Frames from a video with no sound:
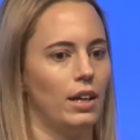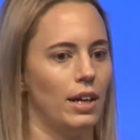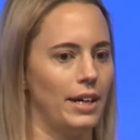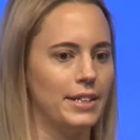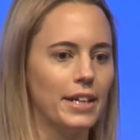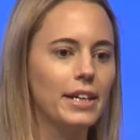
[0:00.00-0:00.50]

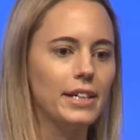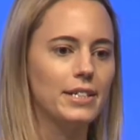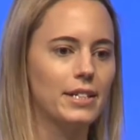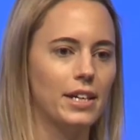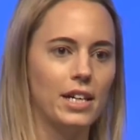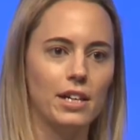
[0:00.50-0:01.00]
I think
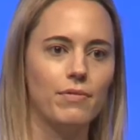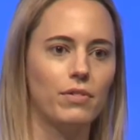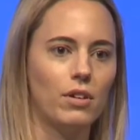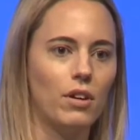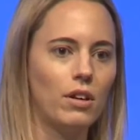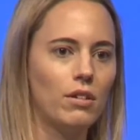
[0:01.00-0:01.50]
it's key
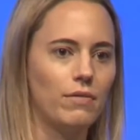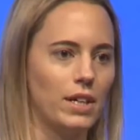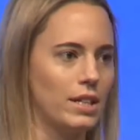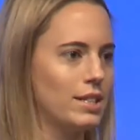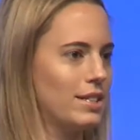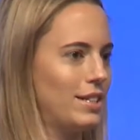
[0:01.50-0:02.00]
for all of
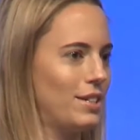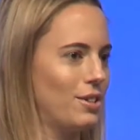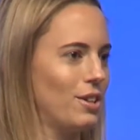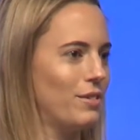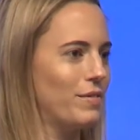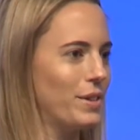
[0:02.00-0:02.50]
us and
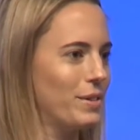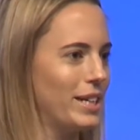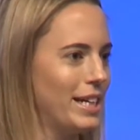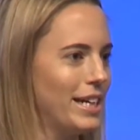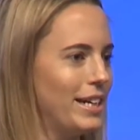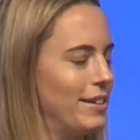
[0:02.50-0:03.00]
all of you in
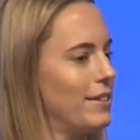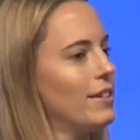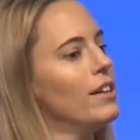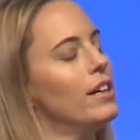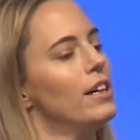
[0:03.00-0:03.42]
here